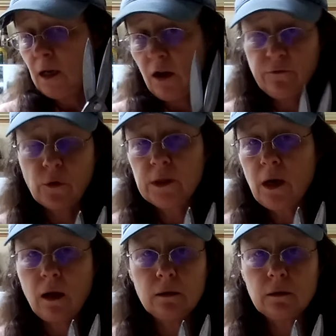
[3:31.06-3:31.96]
a
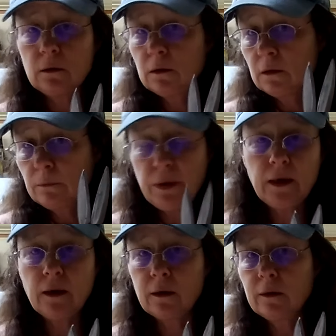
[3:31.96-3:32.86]
$40
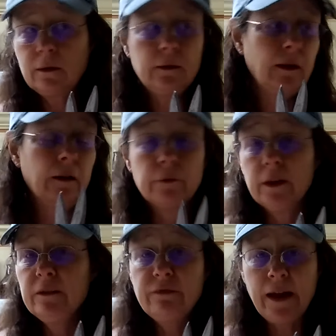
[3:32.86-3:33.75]
pair of
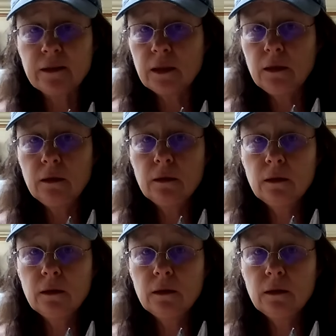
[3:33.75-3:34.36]
really fancy